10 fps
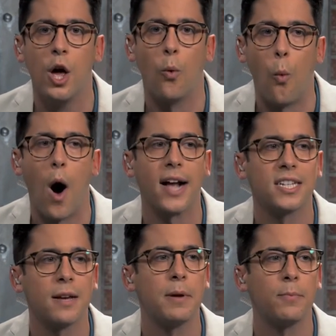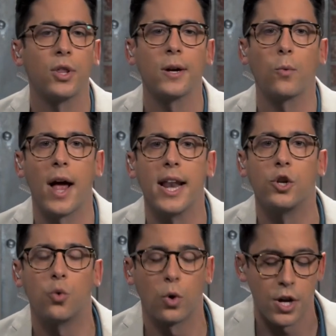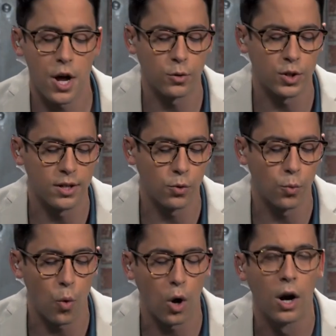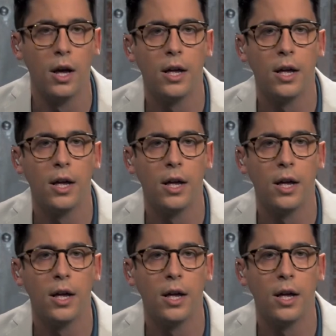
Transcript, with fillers: why some people think we're headed toward another civil war.